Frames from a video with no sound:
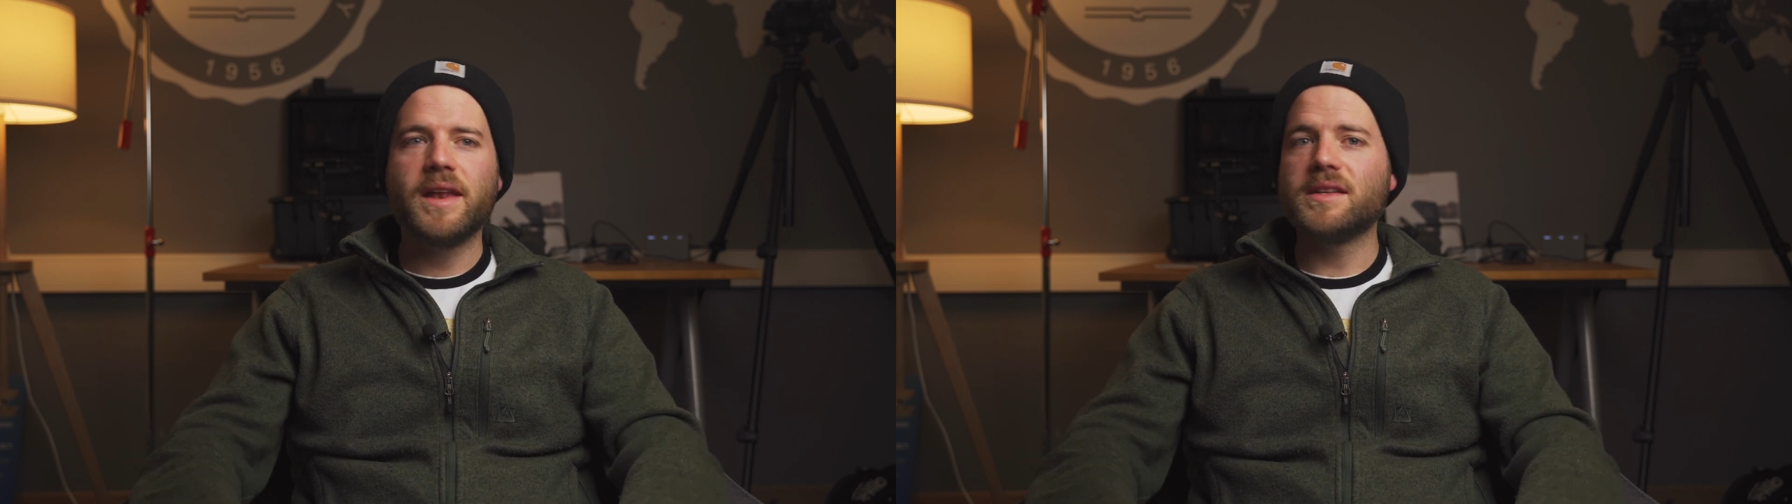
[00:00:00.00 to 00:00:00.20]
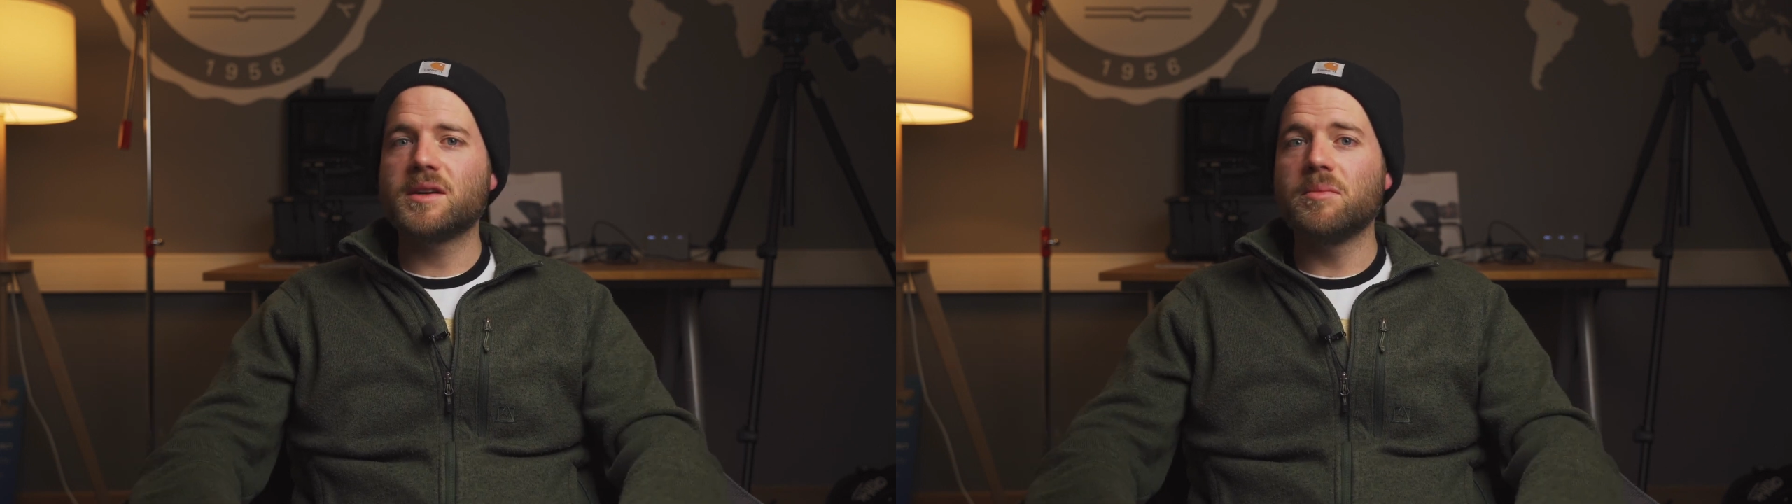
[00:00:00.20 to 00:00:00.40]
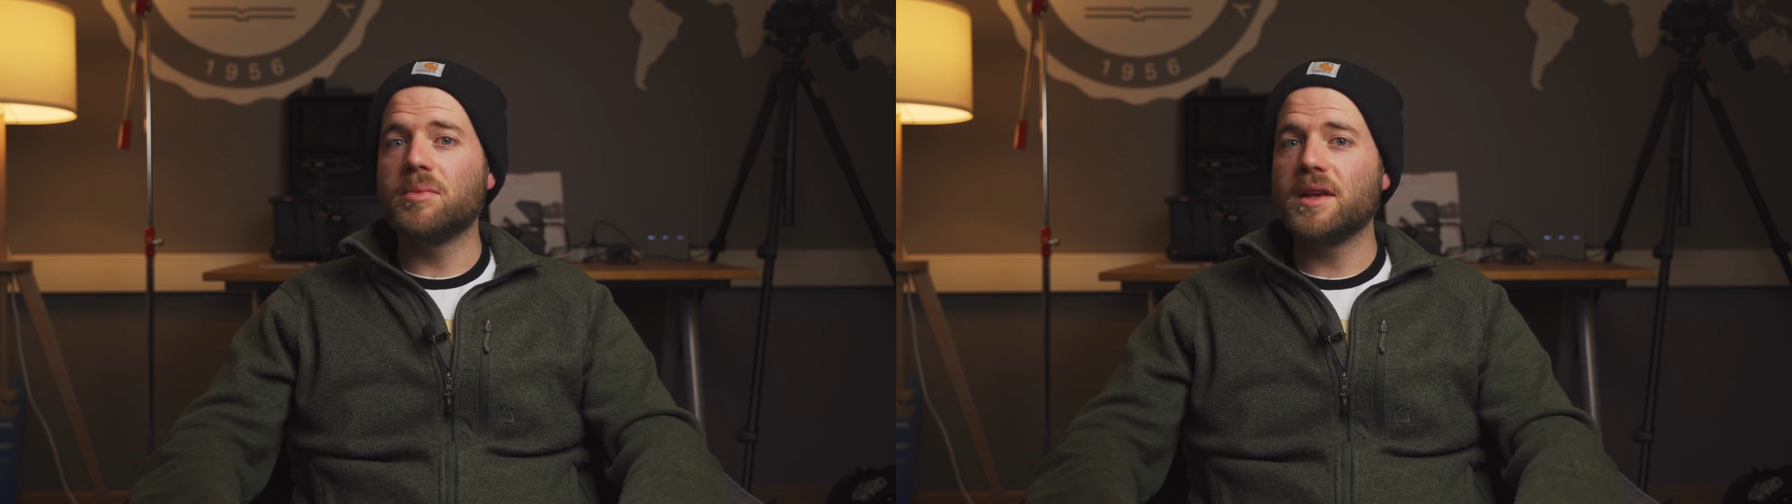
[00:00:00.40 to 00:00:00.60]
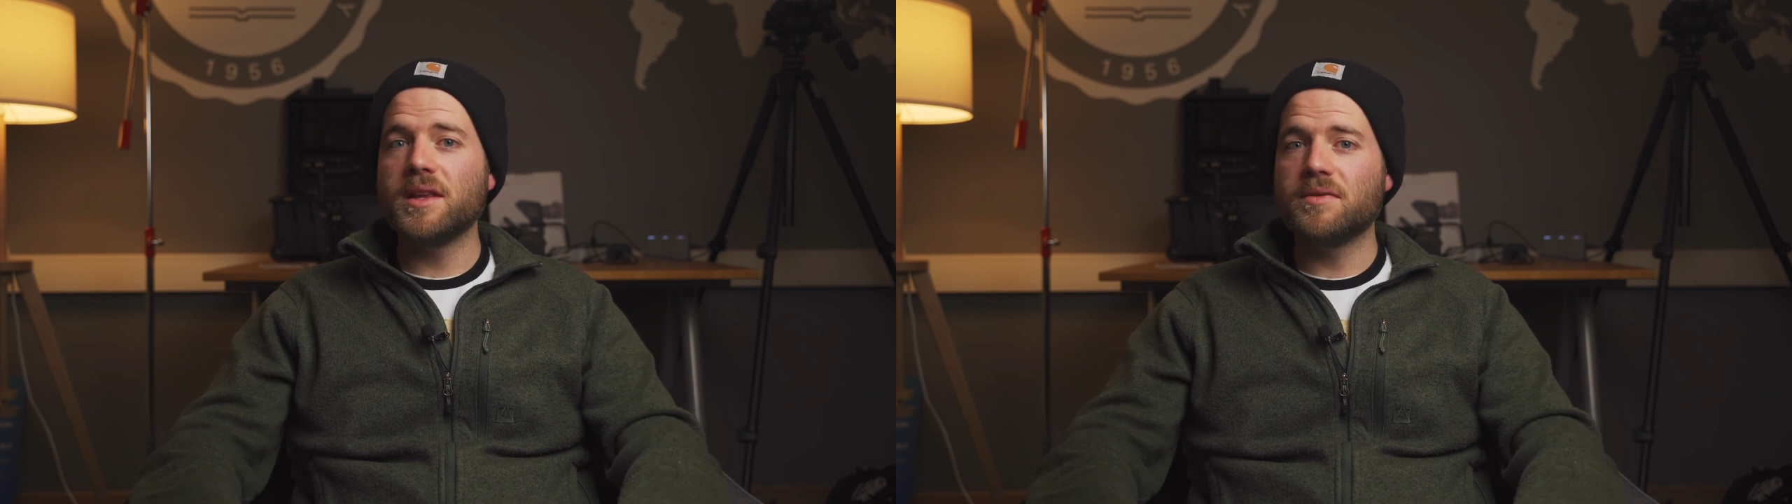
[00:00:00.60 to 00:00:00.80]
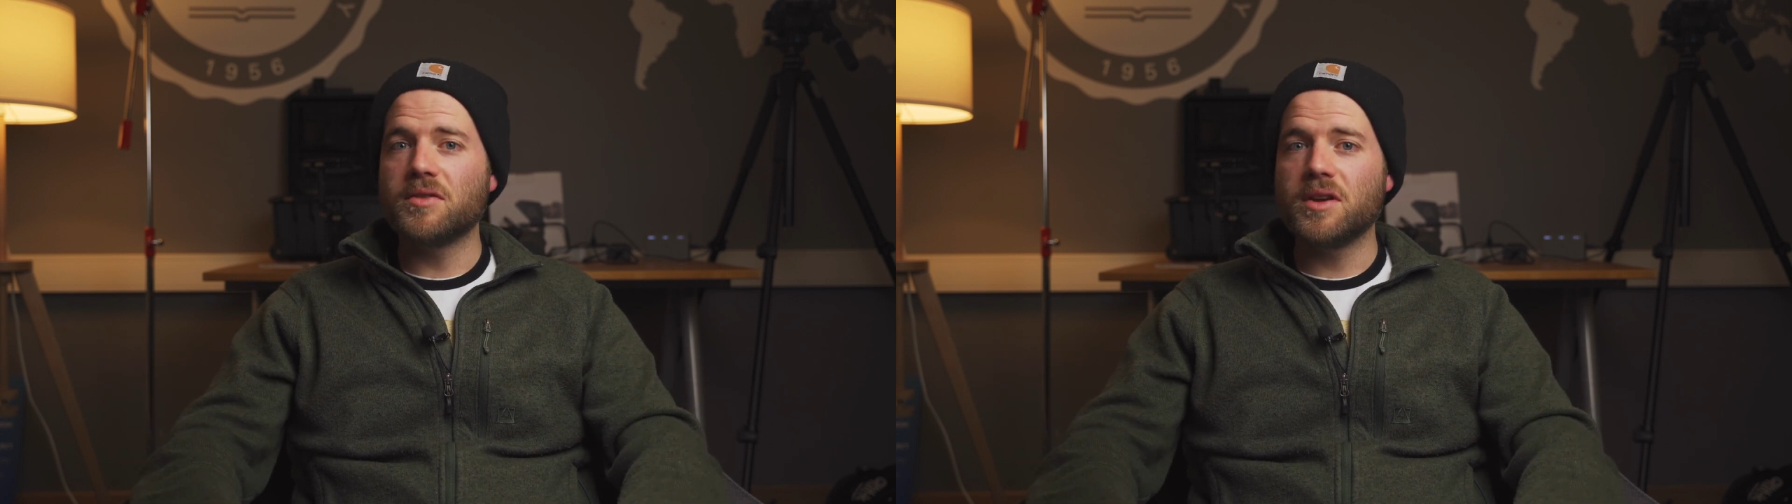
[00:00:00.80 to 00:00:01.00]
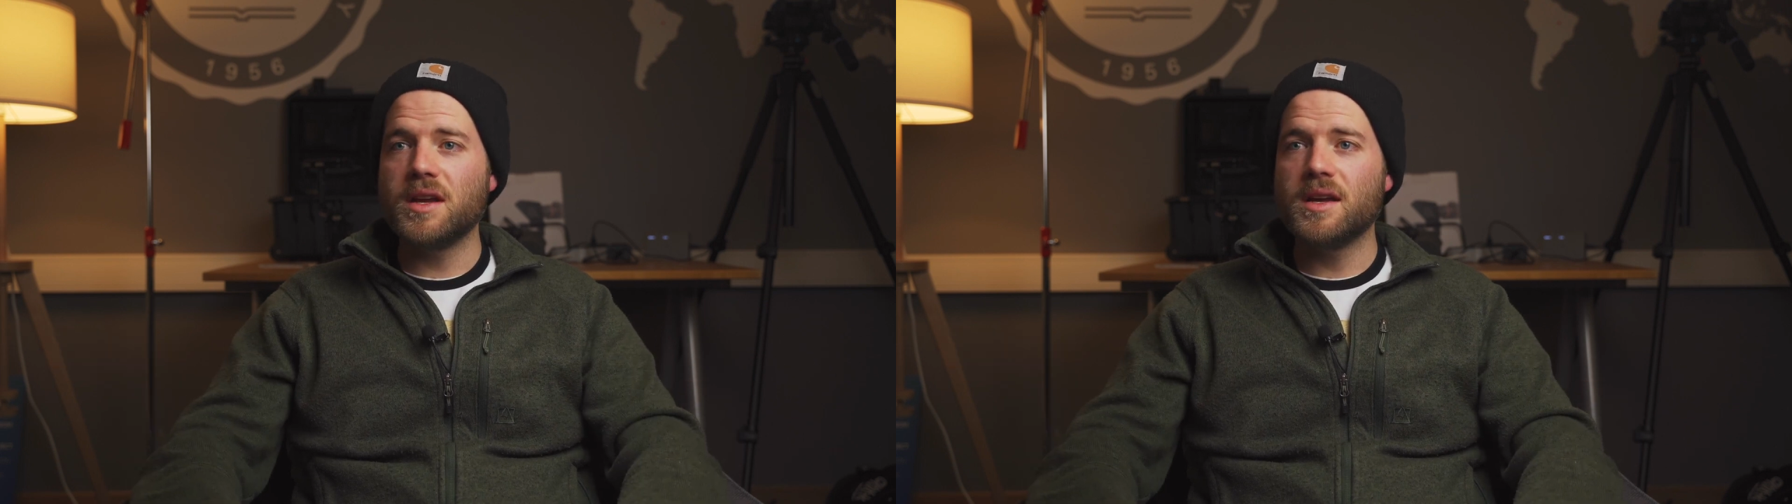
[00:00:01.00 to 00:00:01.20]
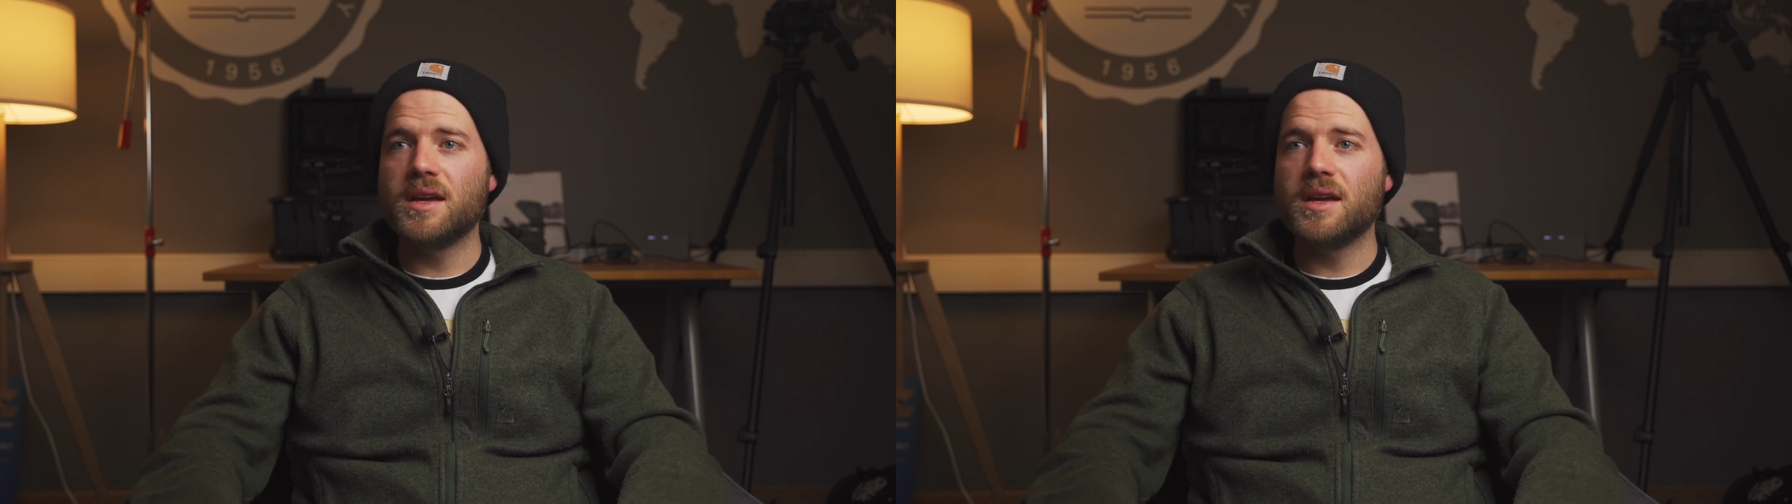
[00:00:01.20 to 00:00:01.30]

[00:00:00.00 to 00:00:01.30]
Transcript: it's completely free.